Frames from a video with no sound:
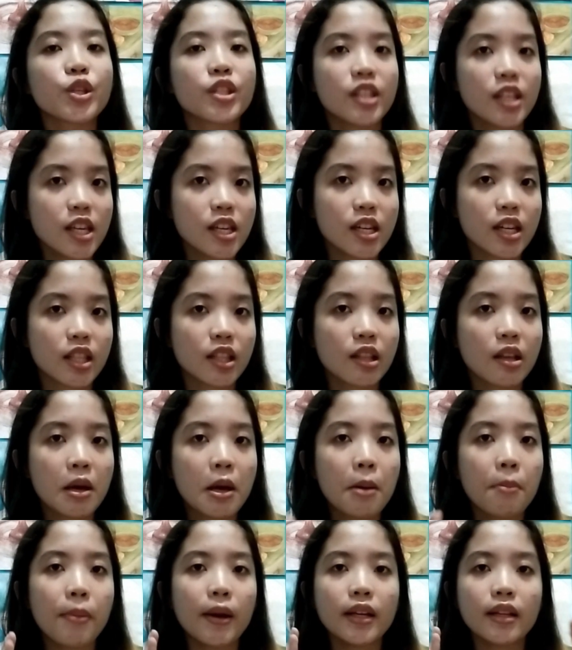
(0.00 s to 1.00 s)
see it,
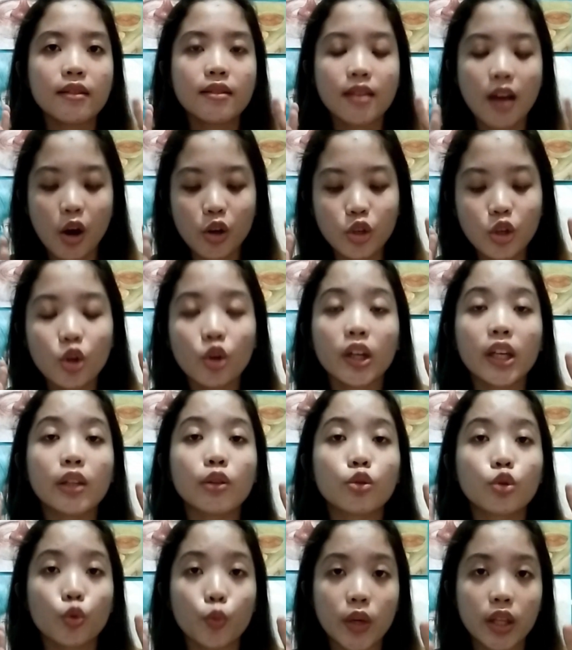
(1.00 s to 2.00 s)
but it's how you look
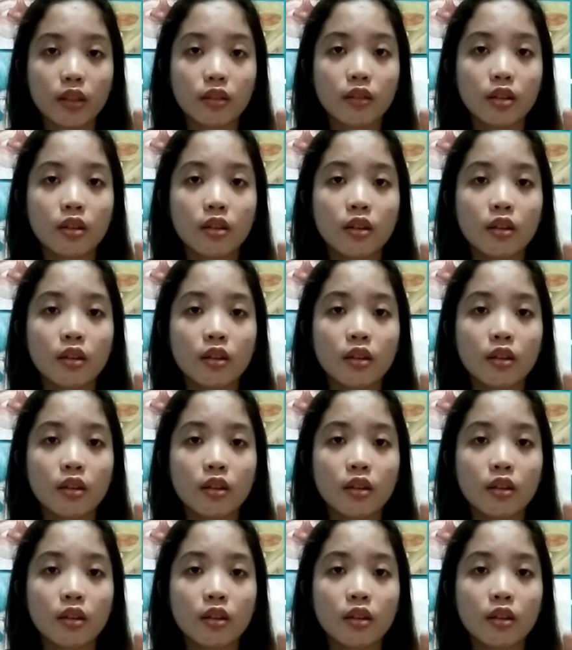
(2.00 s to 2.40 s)
into it.